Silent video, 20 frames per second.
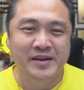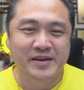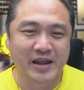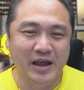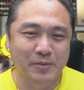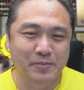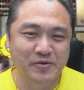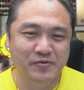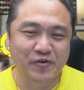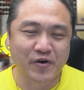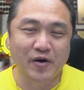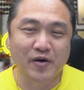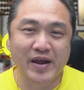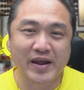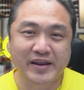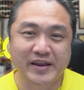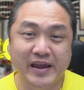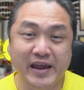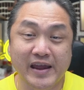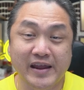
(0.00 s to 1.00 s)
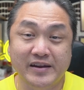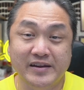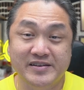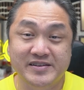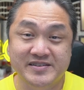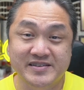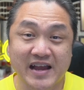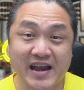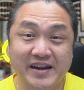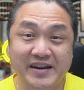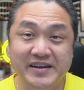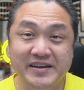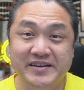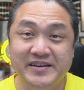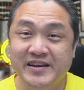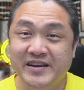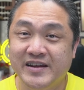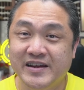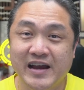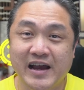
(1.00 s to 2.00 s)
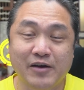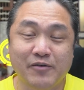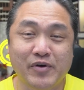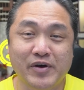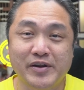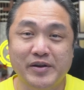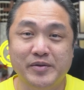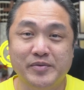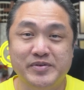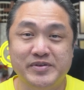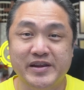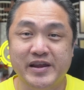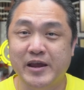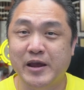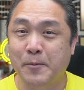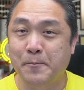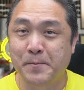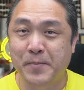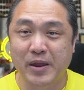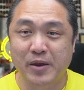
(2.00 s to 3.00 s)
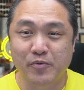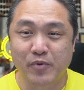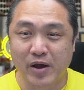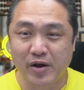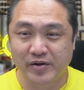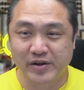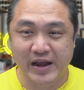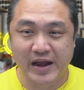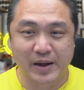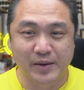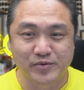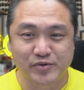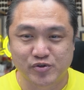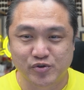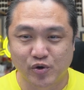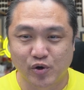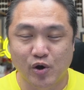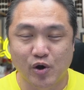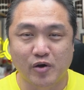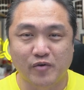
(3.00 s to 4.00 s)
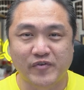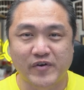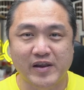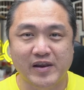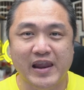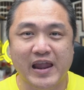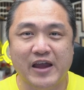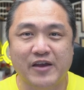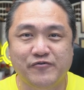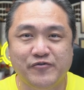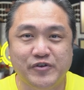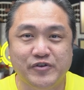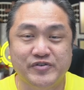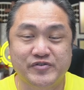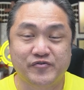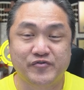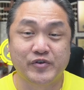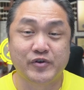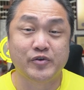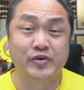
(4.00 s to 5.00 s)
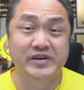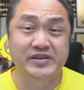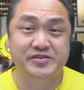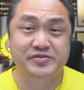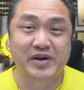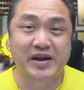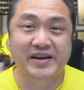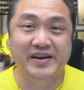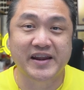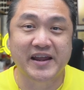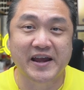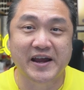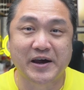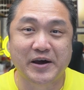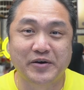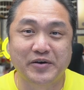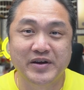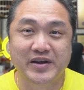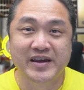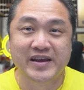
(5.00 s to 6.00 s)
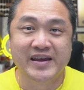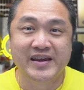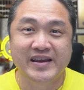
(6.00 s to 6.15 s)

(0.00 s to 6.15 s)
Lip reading: Now, before I get started, I want to say a big welcome to all of our live viewers right now.